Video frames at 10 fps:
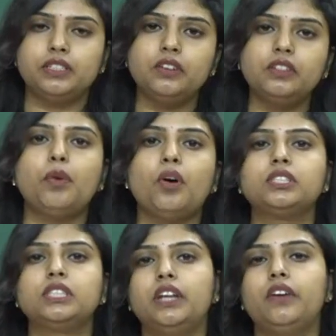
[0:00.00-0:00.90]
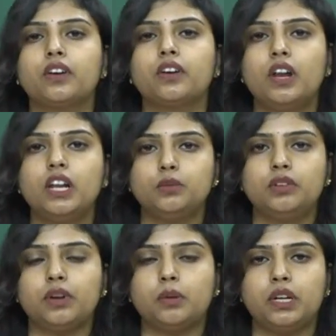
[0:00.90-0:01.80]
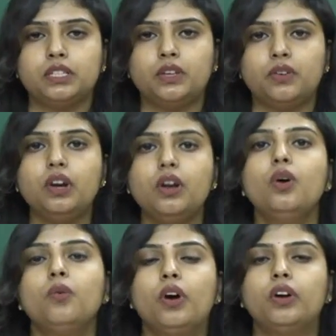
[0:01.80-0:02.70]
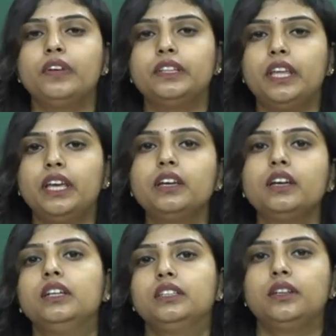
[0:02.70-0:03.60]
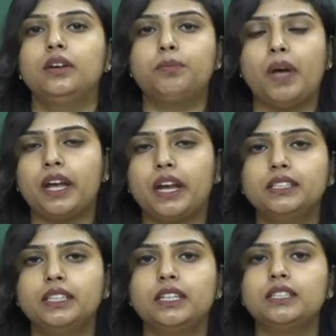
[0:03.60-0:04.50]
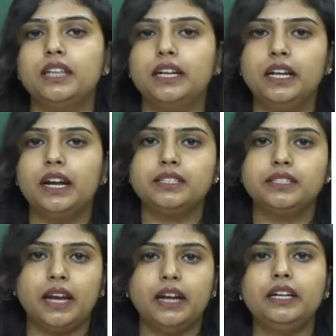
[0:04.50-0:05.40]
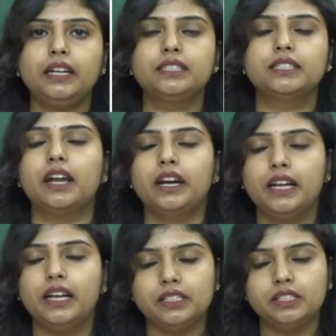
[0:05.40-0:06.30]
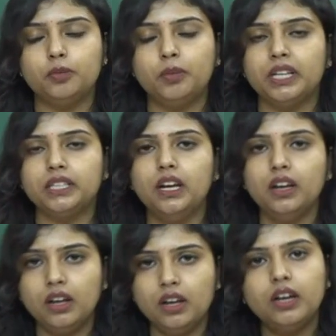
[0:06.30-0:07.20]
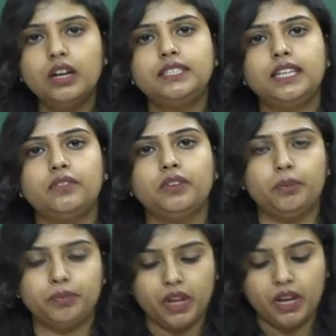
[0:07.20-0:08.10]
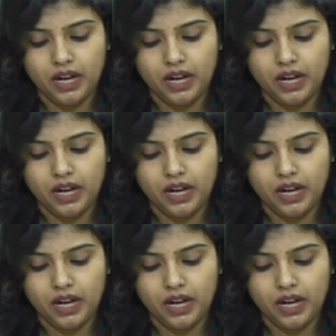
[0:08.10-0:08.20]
we receive the positive acknowledgement from the receiver, what we think? The packet that the sender has sent, it is correctly received by the receiver.